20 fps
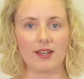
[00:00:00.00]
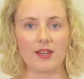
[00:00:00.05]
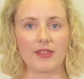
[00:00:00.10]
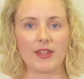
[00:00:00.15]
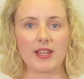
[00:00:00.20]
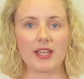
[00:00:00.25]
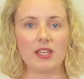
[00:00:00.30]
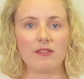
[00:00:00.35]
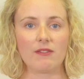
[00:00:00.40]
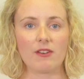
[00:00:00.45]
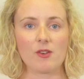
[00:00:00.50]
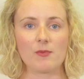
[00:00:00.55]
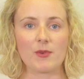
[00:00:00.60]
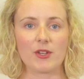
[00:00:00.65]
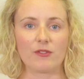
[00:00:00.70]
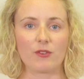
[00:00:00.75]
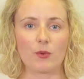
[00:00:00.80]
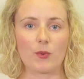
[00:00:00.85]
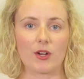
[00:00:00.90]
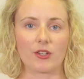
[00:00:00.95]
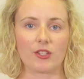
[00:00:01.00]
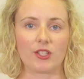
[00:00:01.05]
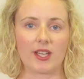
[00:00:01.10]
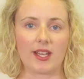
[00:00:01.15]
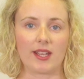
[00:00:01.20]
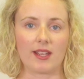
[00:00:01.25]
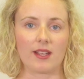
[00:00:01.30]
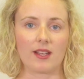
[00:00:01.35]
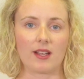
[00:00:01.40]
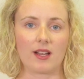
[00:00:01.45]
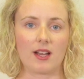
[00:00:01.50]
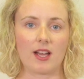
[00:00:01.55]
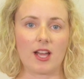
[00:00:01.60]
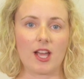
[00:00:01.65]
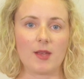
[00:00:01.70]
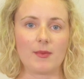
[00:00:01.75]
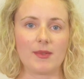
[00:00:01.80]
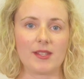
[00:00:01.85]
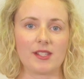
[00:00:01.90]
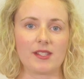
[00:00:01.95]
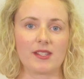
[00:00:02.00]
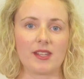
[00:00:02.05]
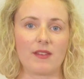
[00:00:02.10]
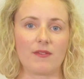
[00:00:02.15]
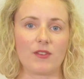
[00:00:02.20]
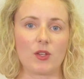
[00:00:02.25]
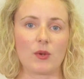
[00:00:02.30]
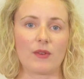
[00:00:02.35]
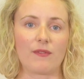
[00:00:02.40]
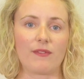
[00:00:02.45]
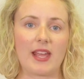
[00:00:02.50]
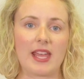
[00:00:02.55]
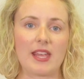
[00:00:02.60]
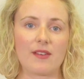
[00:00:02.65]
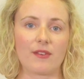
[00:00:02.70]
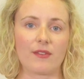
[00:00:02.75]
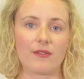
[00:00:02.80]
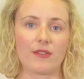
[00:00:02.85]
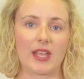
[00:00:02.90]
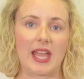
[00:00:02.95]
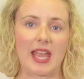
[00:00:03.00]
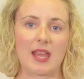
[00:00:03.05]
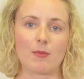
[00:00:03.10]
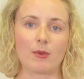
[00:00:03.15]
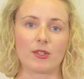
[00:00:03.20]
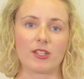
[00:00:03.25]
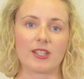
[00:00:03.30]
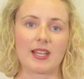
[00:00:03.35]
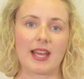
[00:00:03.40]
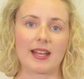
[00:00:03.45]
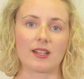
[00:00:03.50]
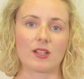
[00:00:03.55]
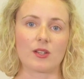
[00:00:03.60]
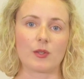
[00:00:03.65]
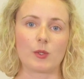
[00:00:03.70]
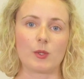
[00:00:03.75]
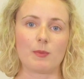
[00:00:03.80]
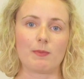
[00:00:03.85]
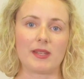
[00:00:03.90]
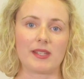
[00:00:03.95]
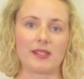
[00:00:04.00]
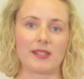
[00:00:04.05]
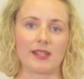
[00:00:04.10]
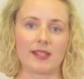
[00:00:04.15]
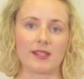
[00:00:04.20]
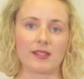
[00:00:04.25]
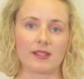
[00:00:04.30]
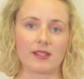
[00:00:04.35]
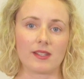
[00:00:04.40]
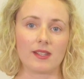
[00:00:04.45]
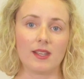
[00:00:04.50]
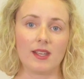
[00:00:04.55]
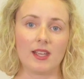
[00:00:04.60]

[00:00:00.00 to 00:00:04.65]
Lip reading: Thank you very much for watching. I hope this has given you a flavour of the Cambridge Technicals in Business,